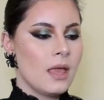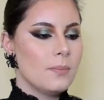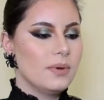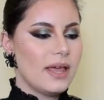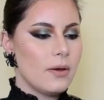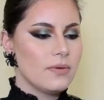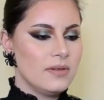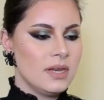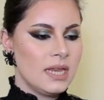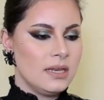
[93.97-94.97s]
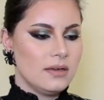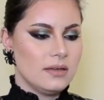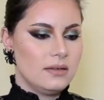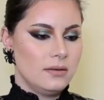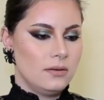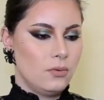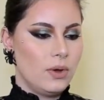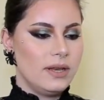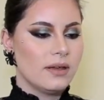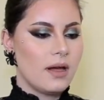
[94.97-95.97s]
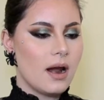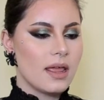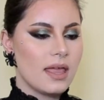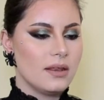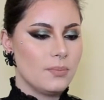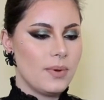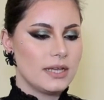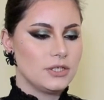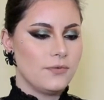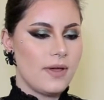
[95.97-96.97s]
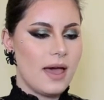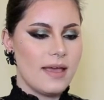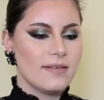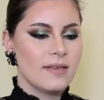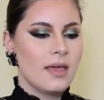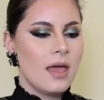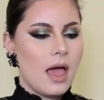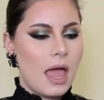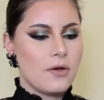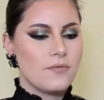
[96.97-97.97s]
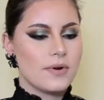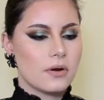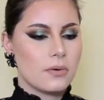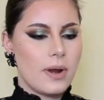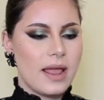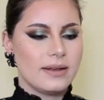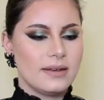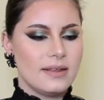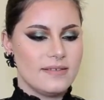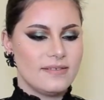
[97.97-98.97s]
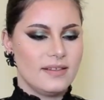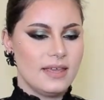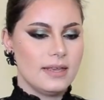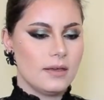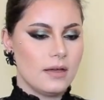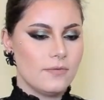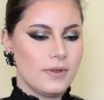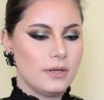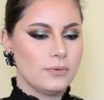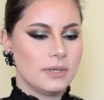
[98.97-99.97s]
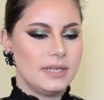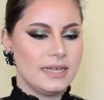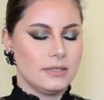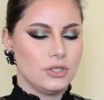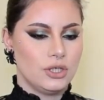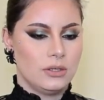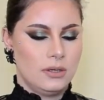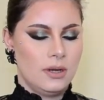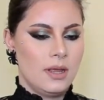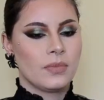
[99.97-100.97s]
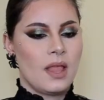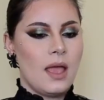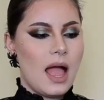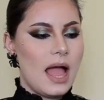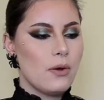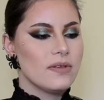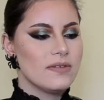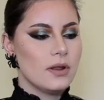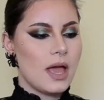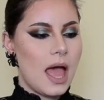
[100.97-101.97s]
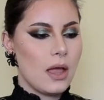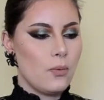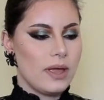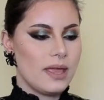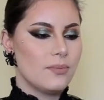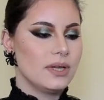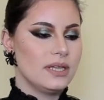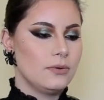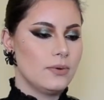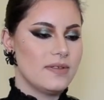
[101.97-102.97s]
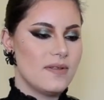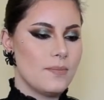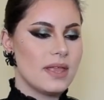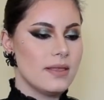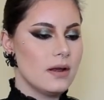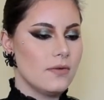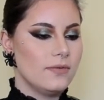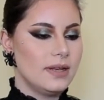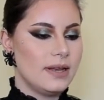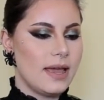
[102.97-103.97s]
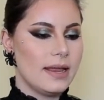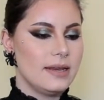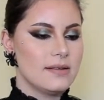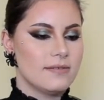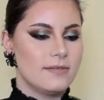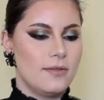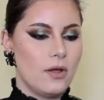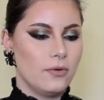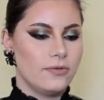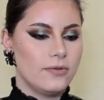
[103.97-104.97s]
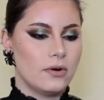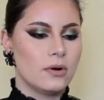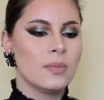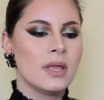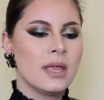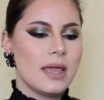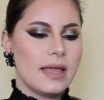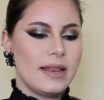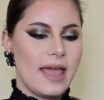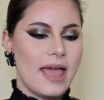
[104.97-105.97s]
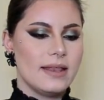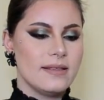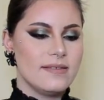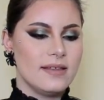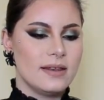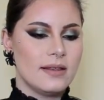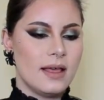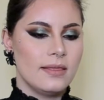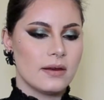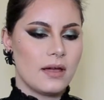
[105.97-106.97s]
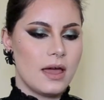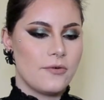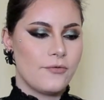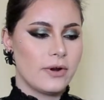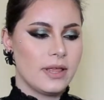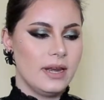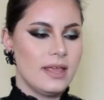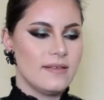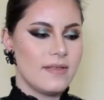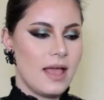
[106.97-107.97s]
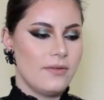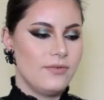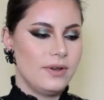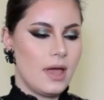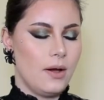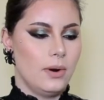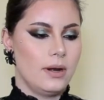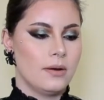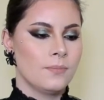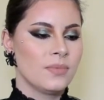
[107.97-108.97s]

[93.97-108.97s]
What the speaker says: But I was an idiot. When the car hit a patch of ice, I overcorrected and slid off into a ditch. I was on a highway, but it was the middle of the night in a snowstorm, and I hadn't seen another car for at least half an hour.